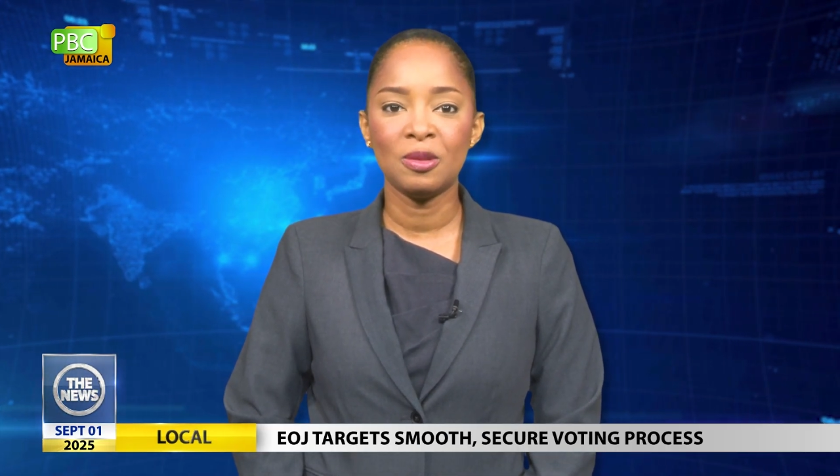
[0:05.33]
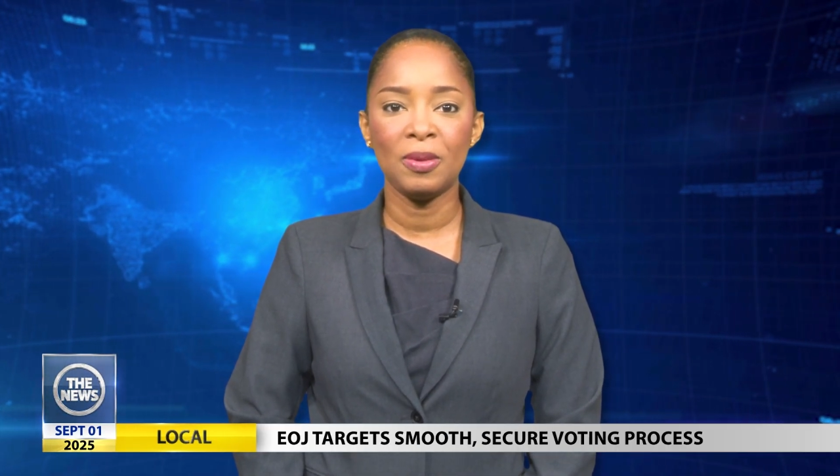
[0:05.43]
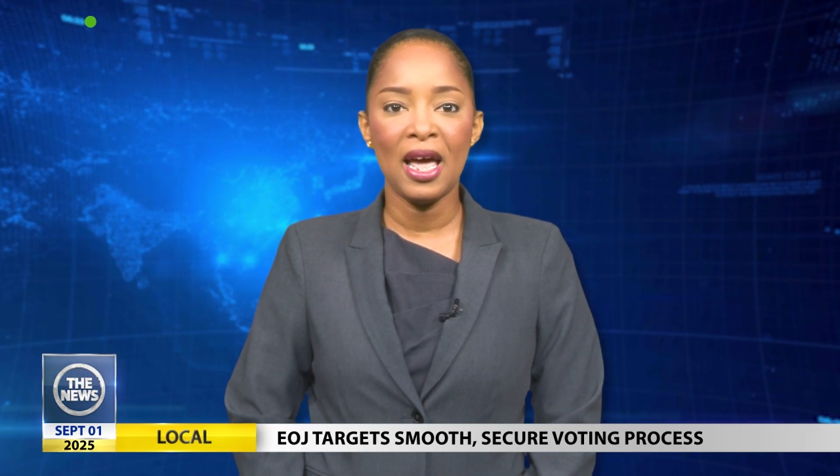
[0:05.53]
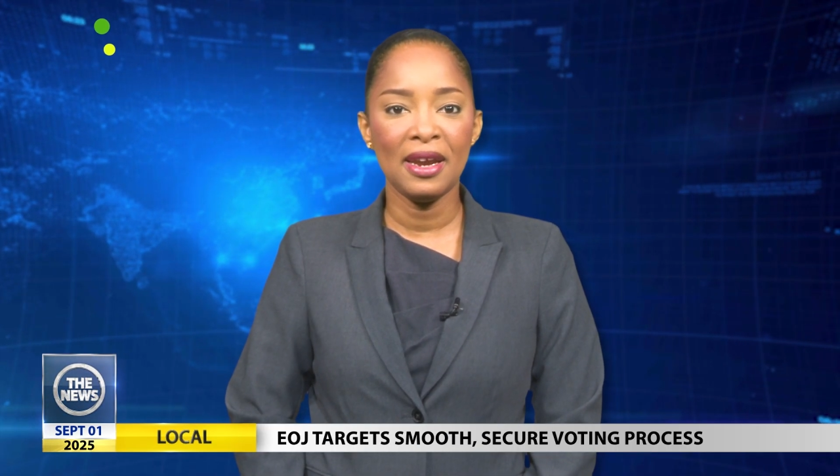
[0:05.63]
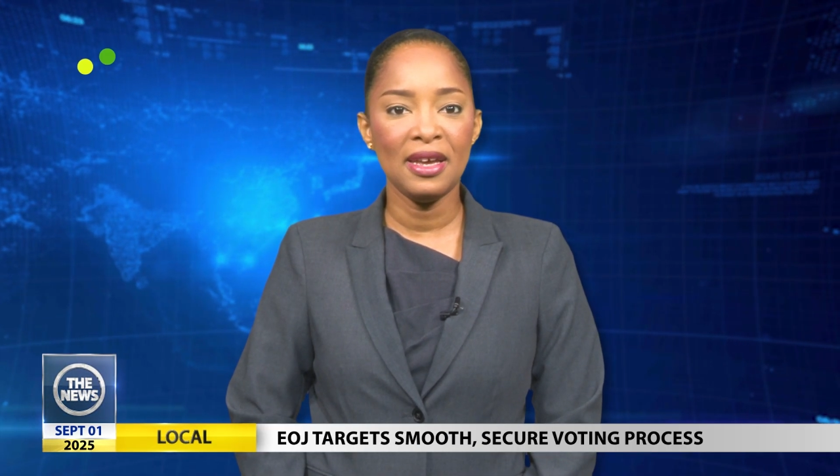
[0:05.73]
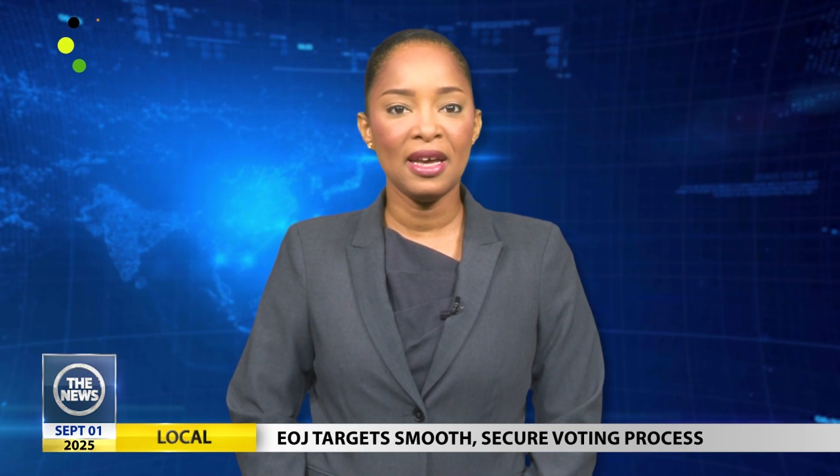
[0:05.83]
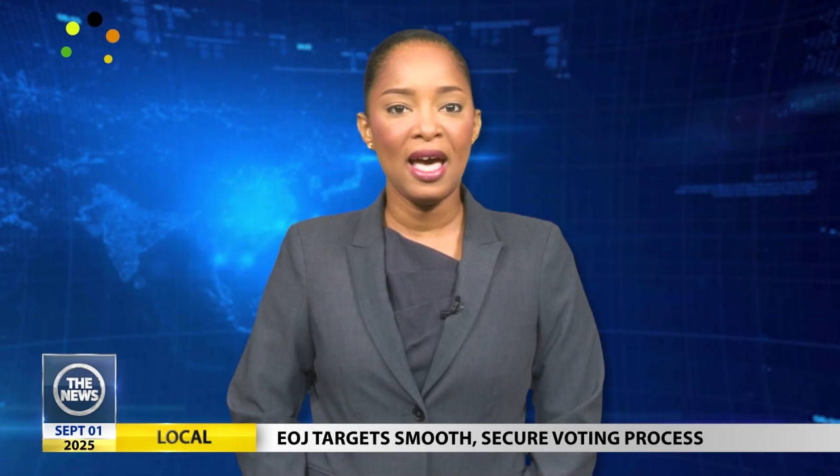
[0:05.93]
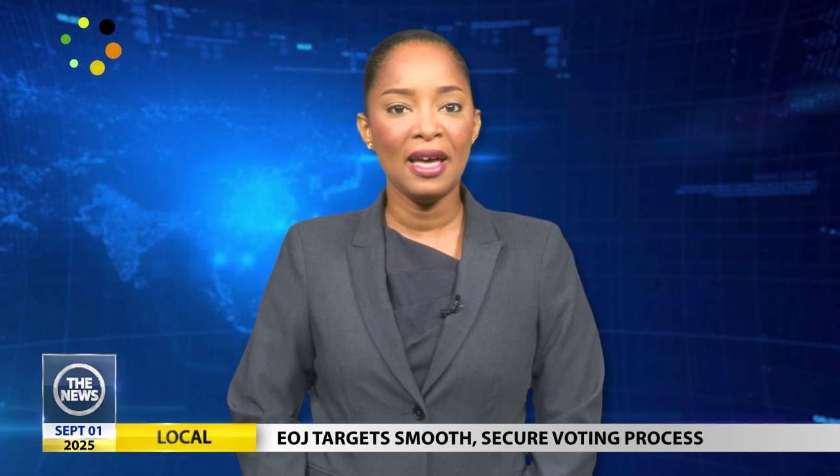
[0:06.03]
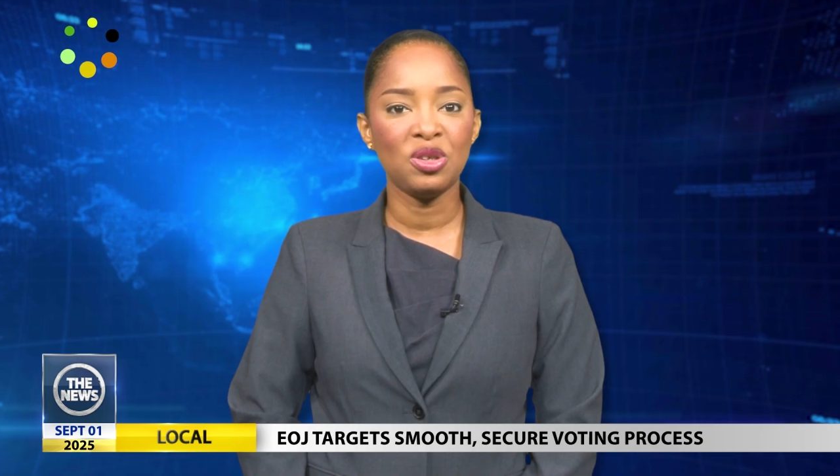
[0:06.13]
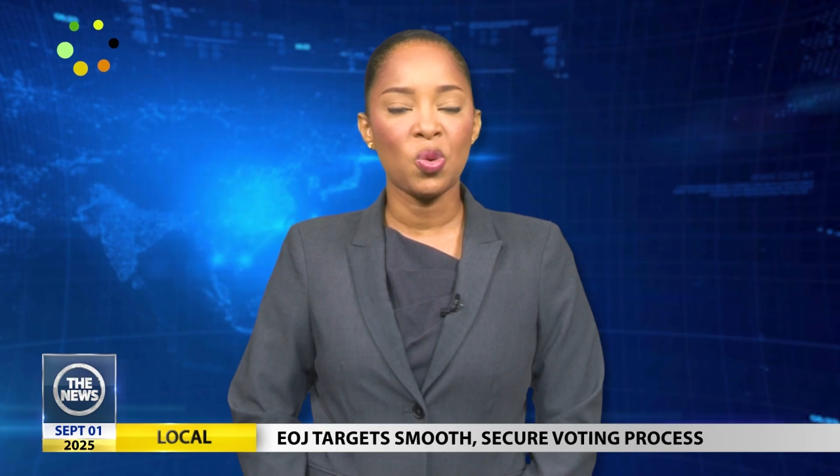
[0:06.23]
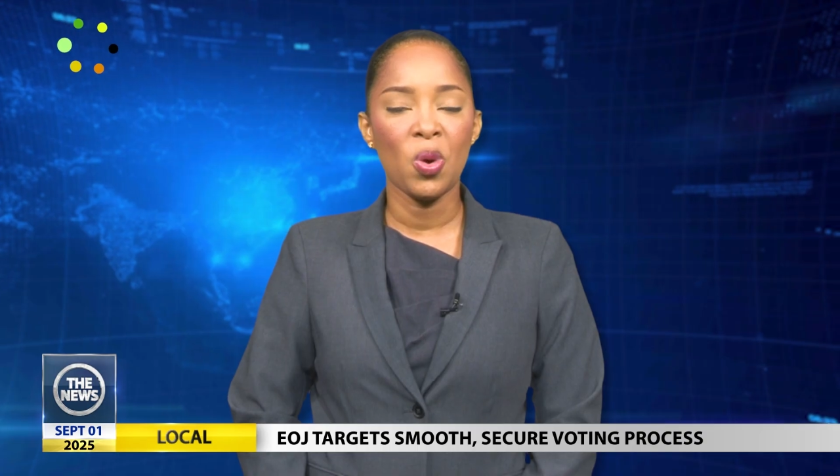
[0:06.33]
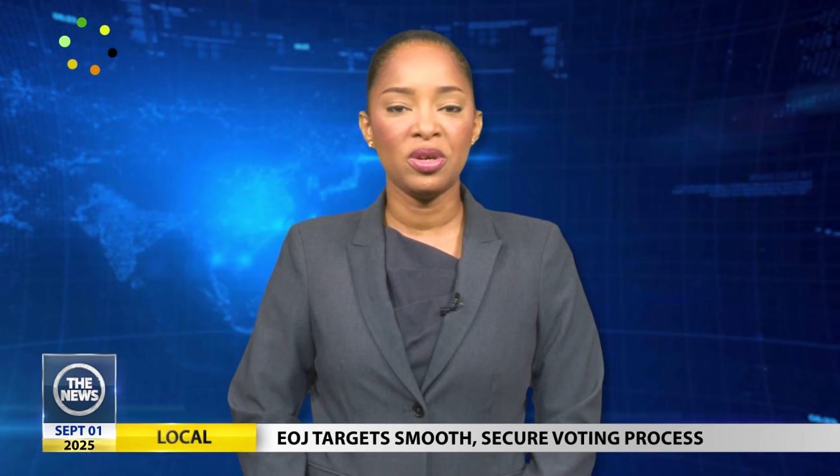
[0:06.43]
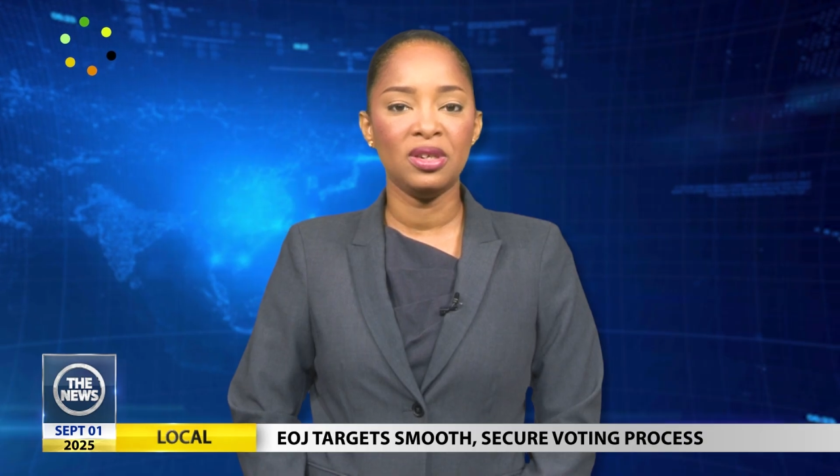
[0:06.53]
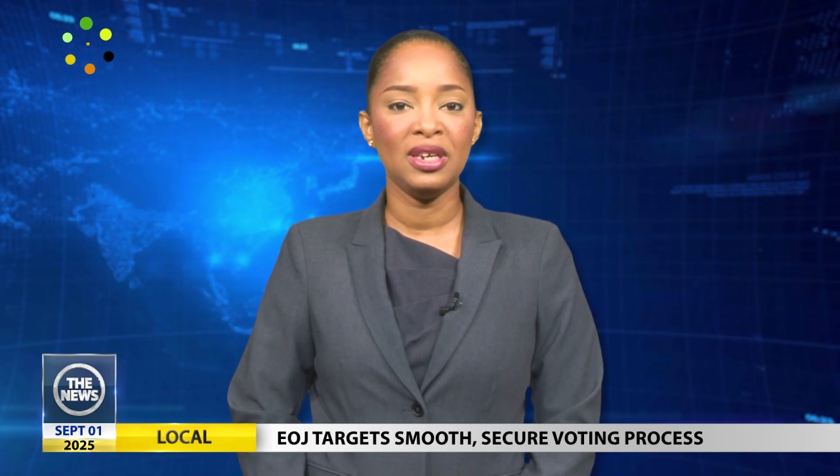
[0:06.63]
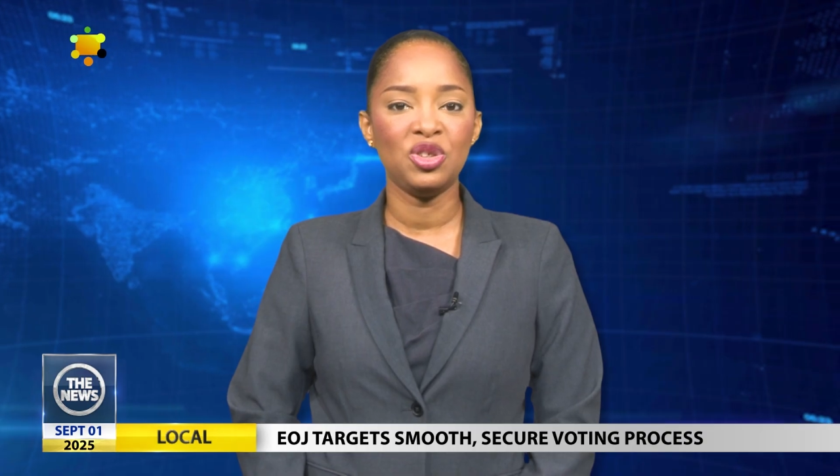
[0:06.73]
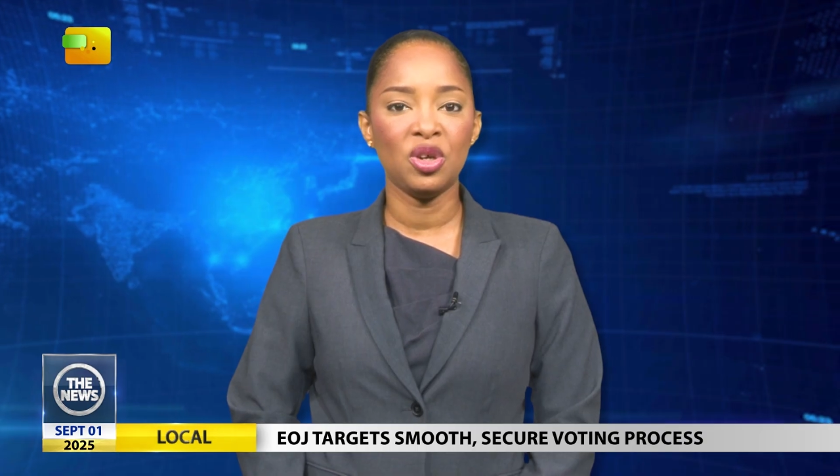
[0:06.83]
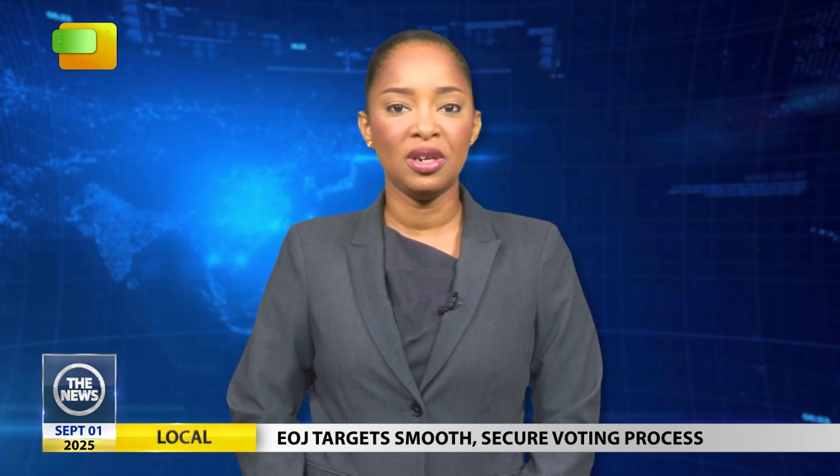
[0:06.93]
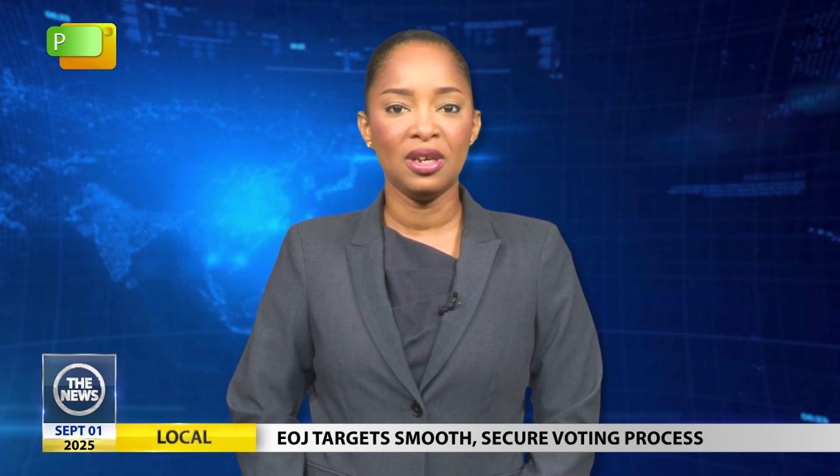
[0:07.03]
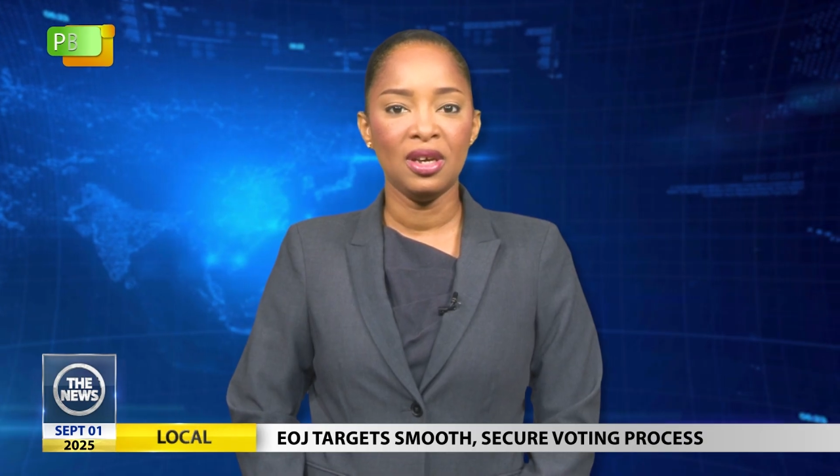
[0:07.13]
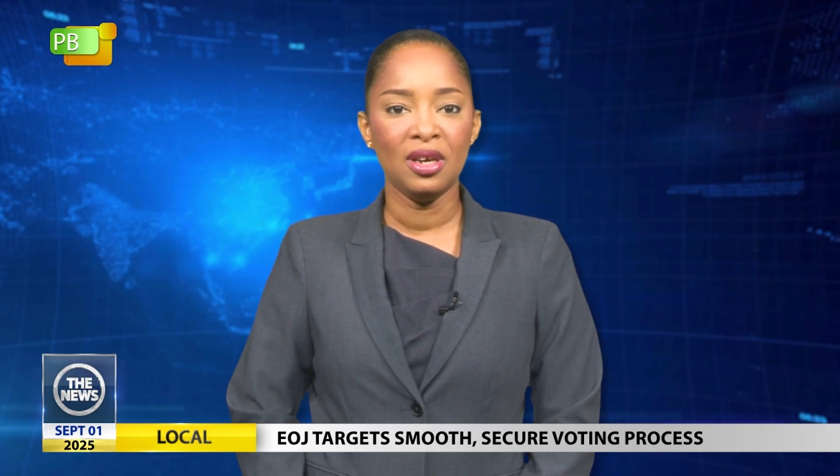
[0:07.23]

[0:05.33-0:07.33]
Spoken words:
planning and coordination.